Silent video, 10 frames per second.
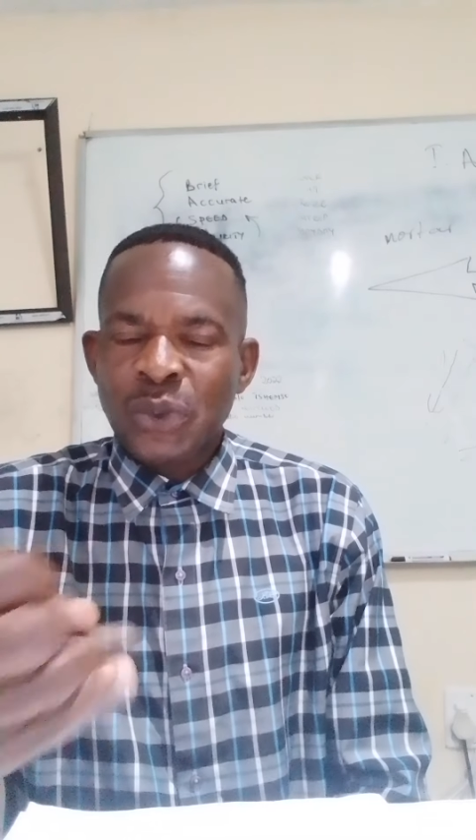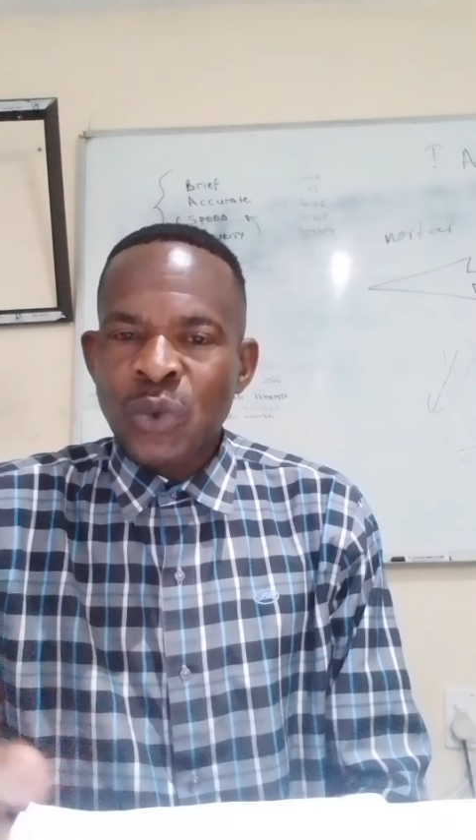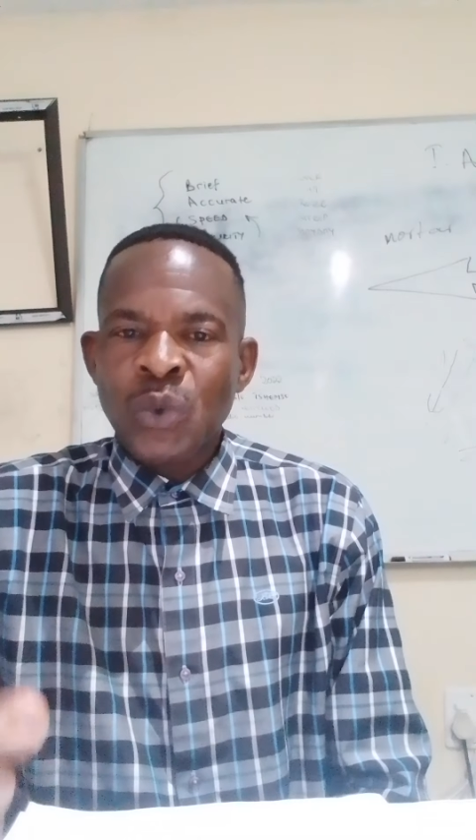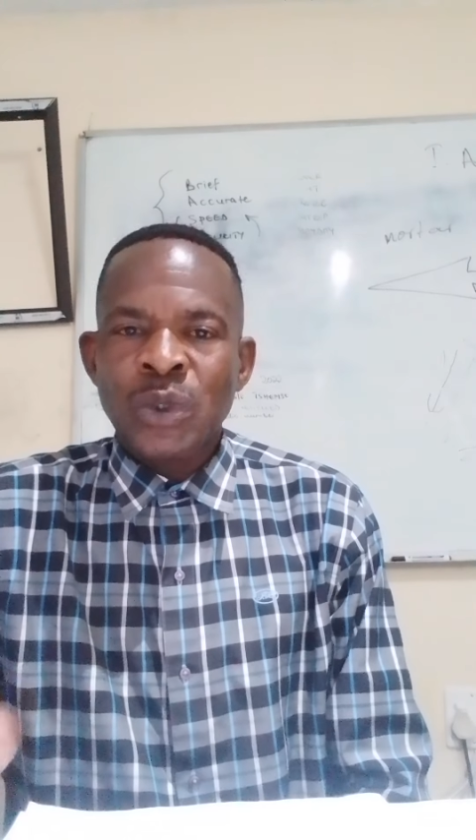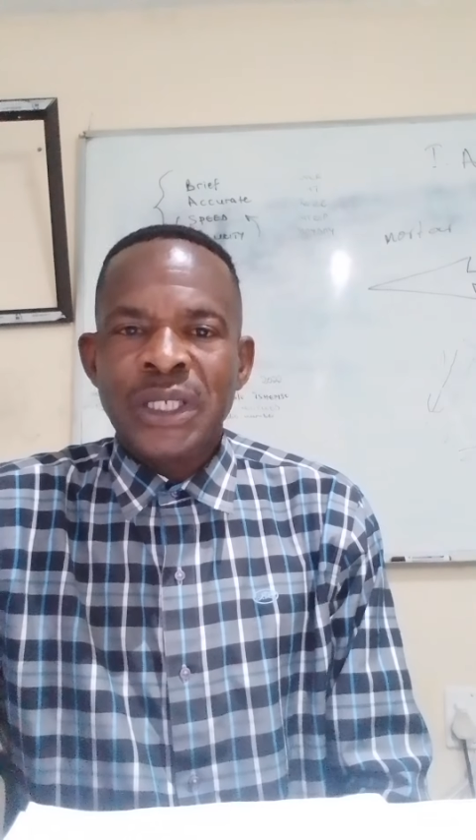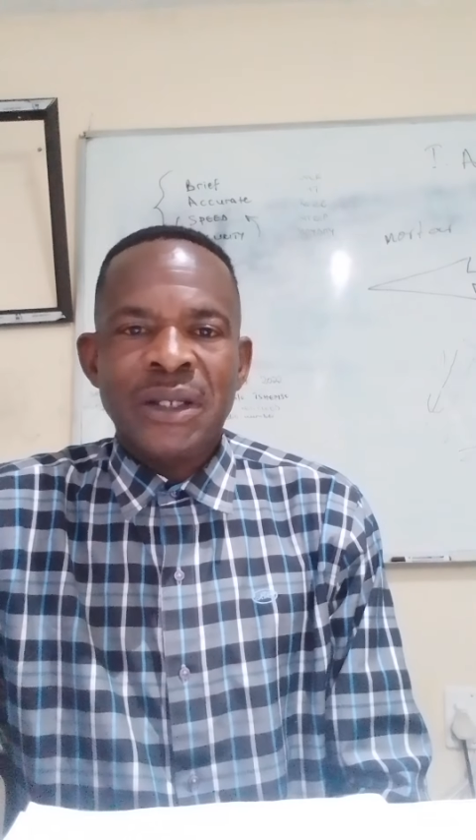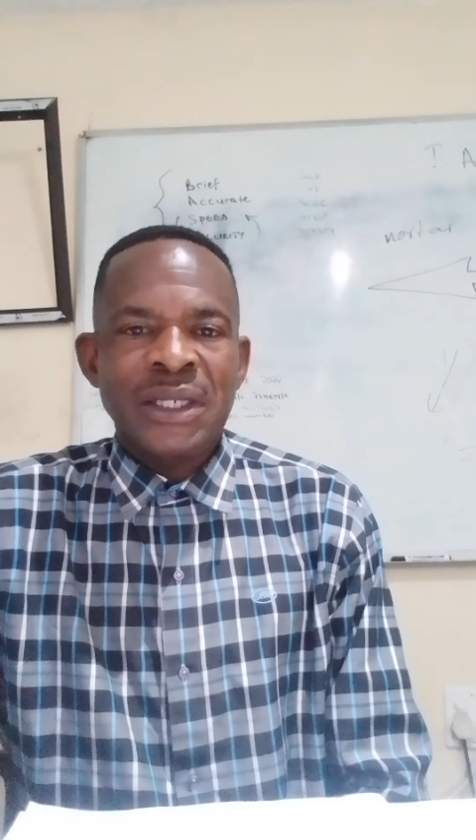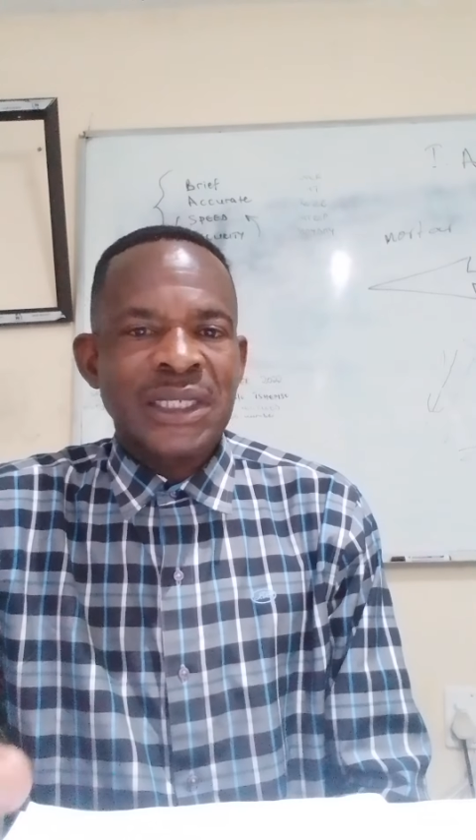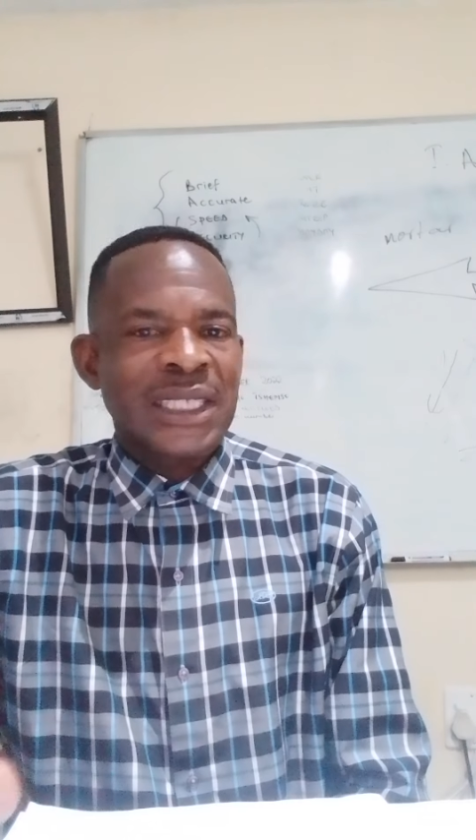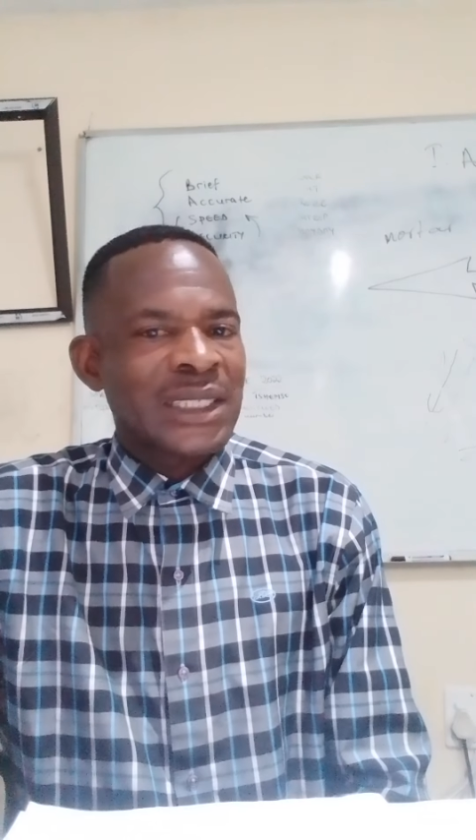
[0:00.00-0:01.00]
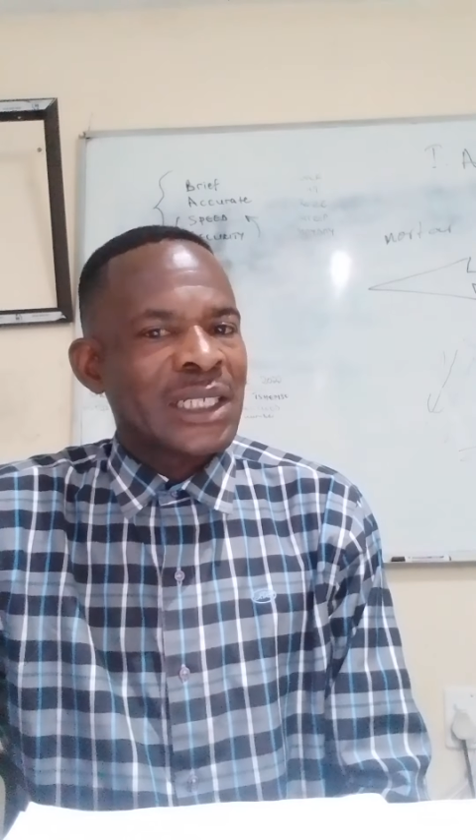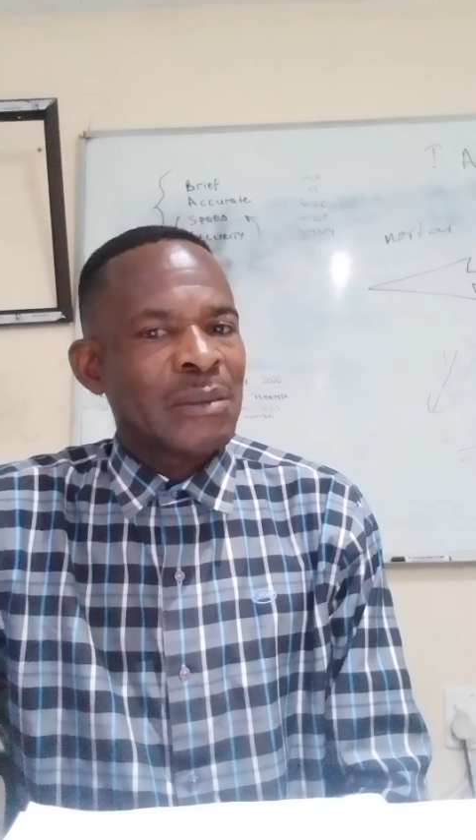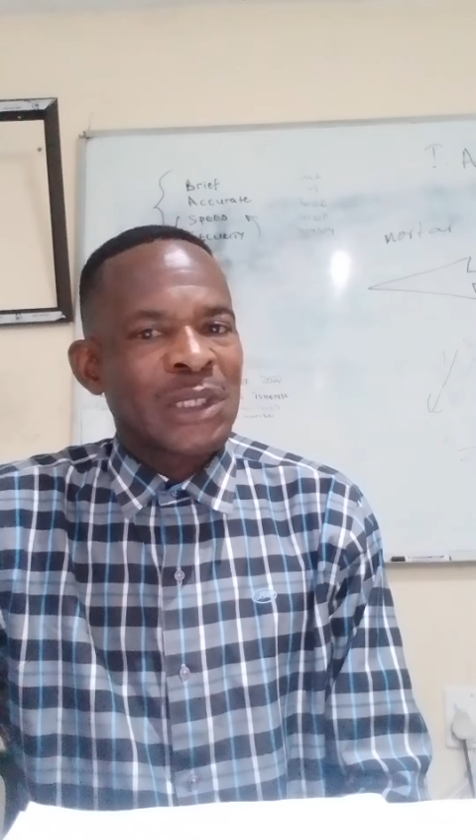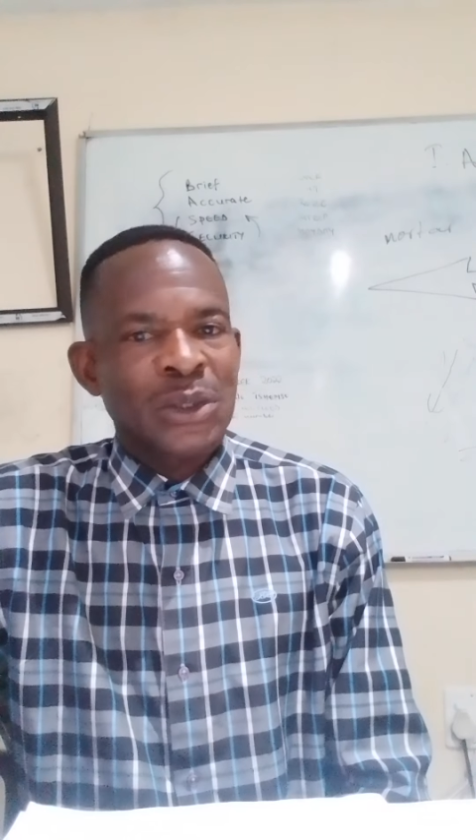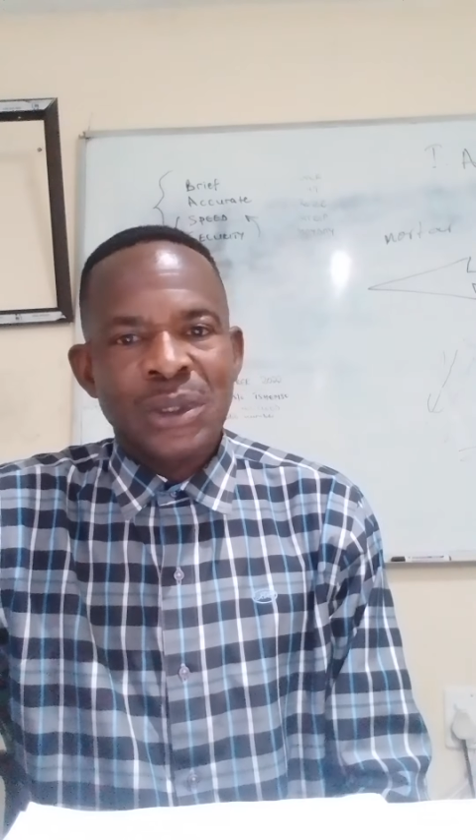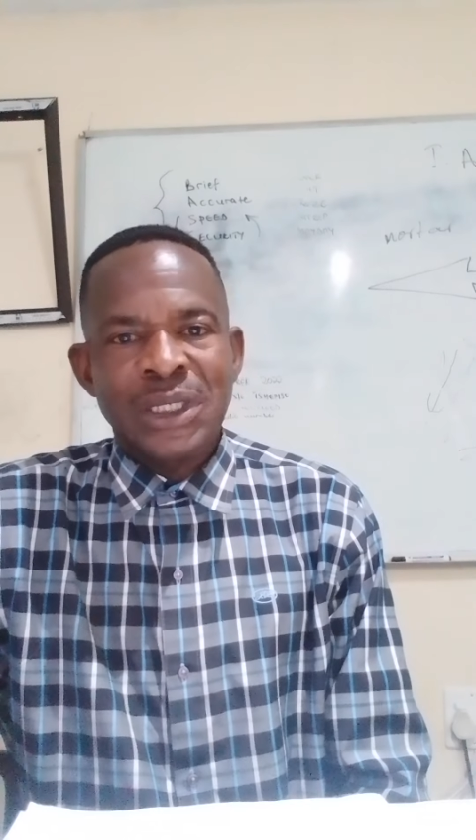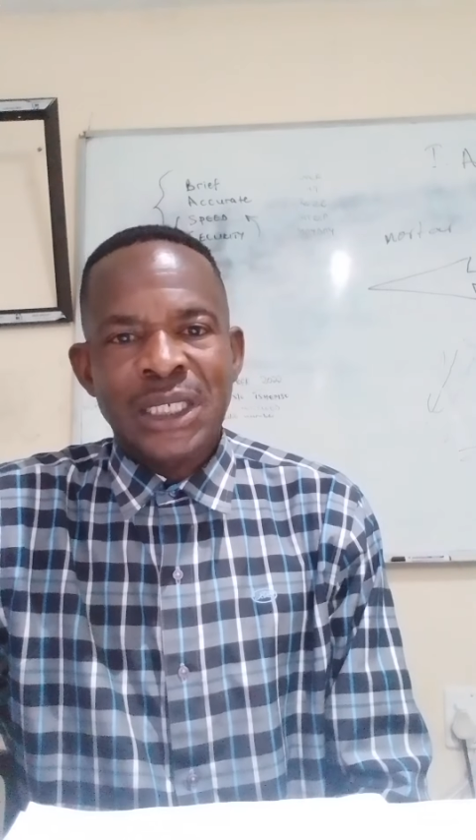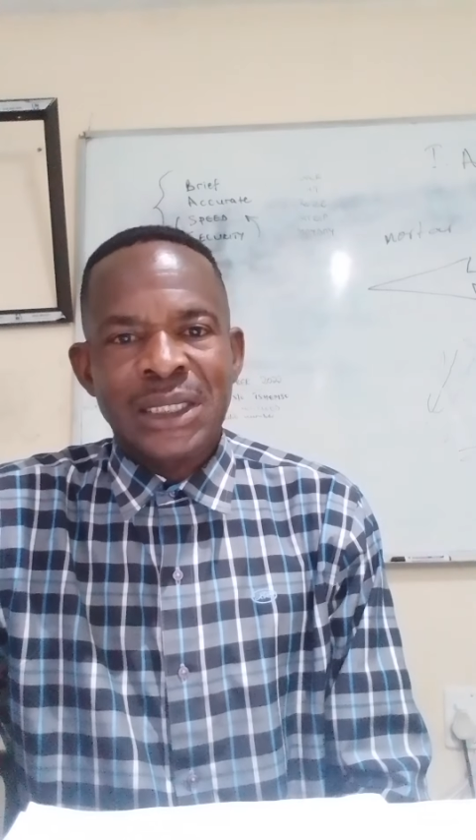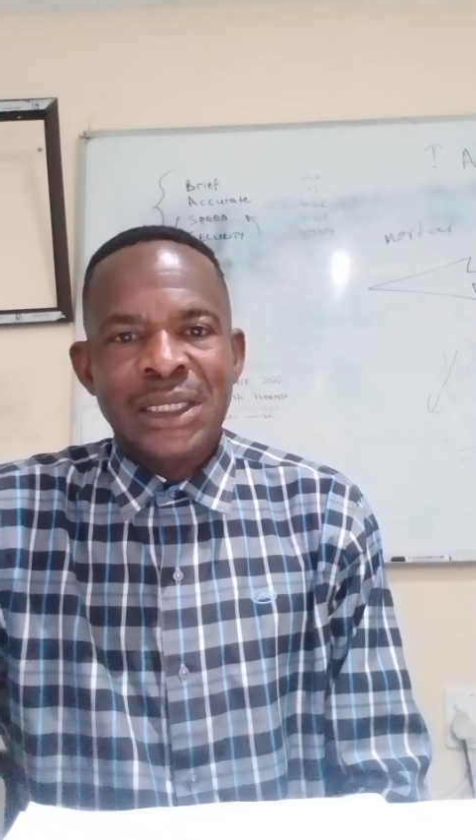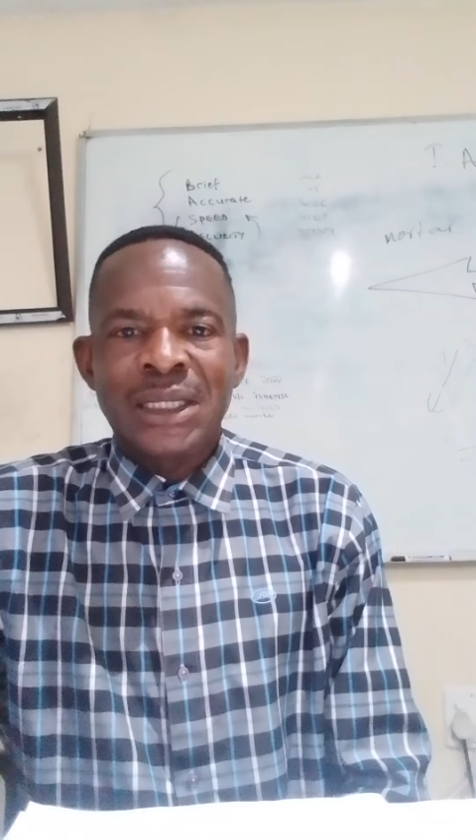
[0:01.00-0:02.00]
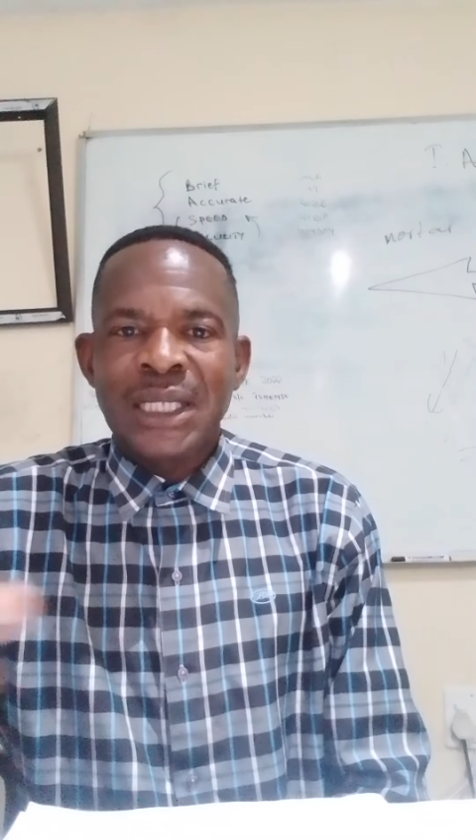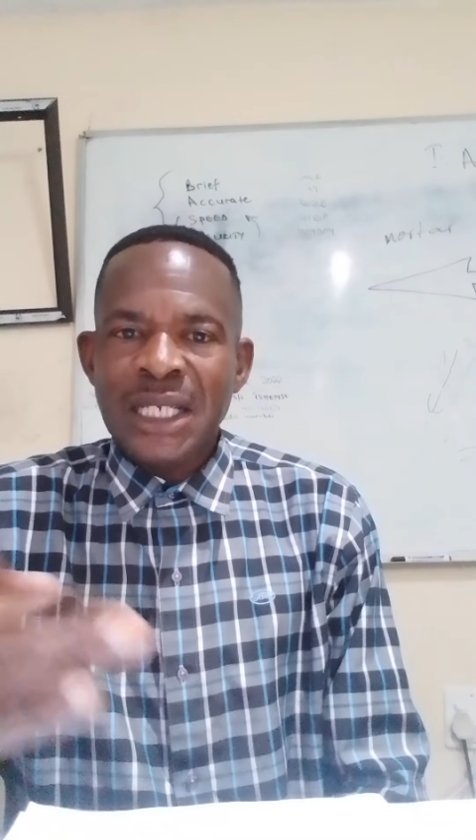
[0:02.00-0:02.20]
2, terrorist action must not succeed.